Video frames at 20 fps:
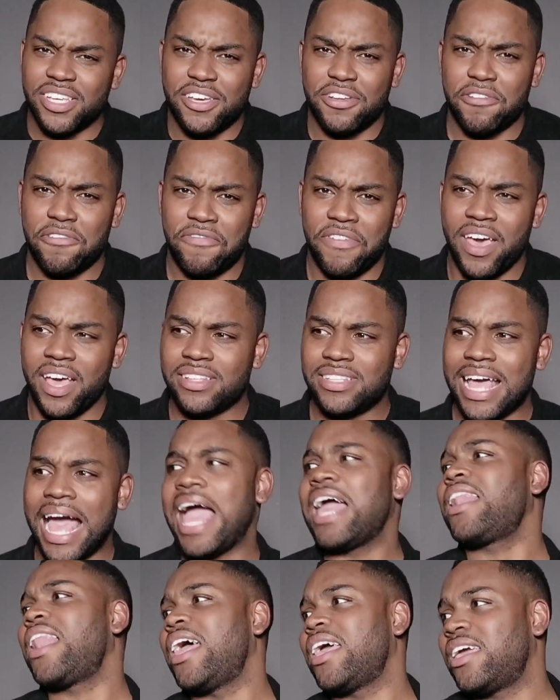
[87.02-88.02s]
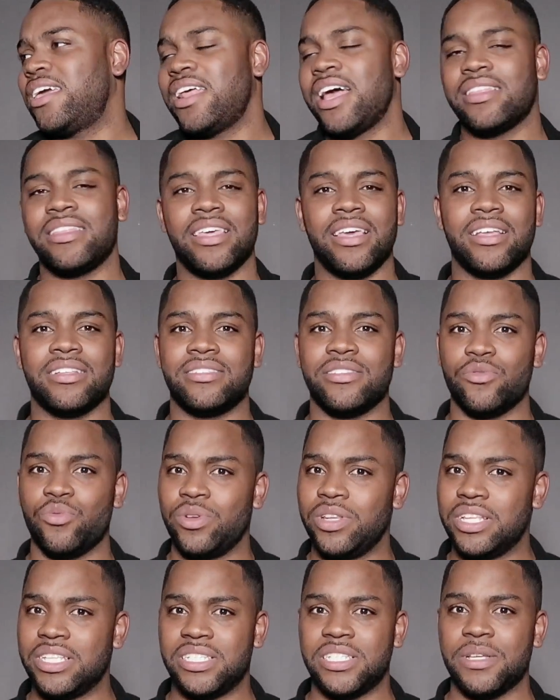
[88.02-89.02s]
a good effect. I like it. I think it's a
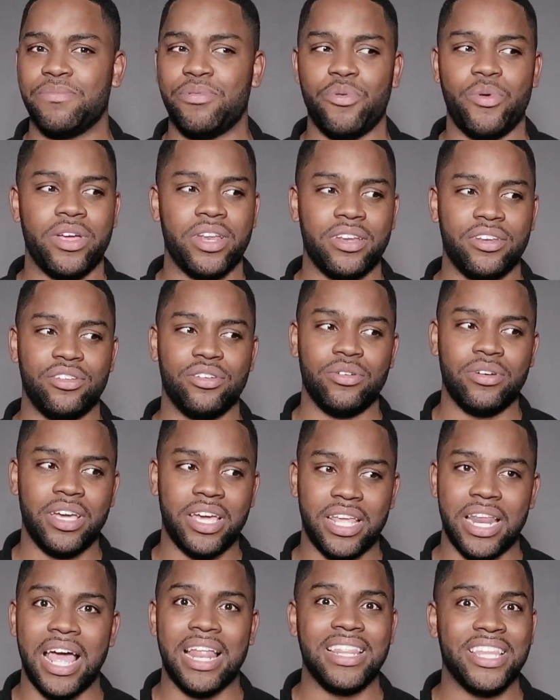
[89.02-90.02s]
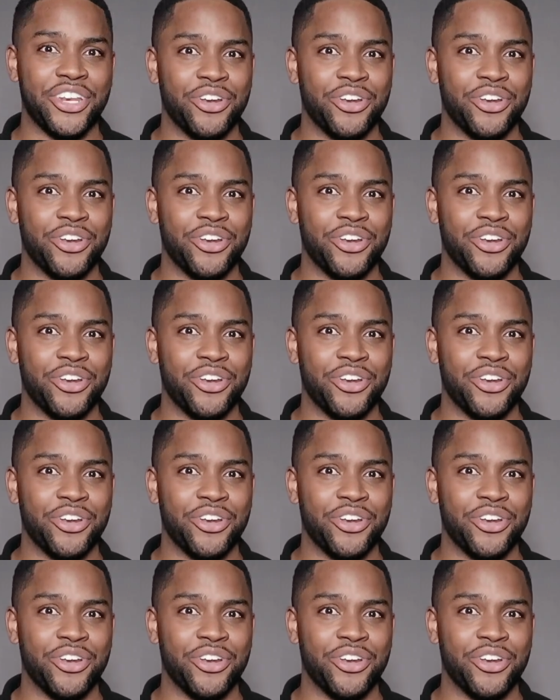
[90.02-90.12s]
really simple way to do it, and I